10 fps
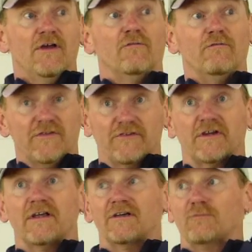
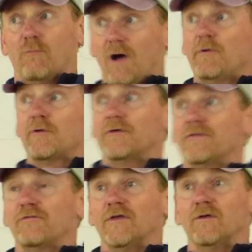visited us while we were in the
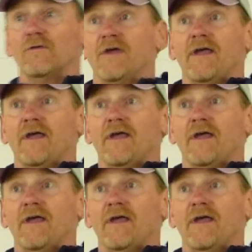field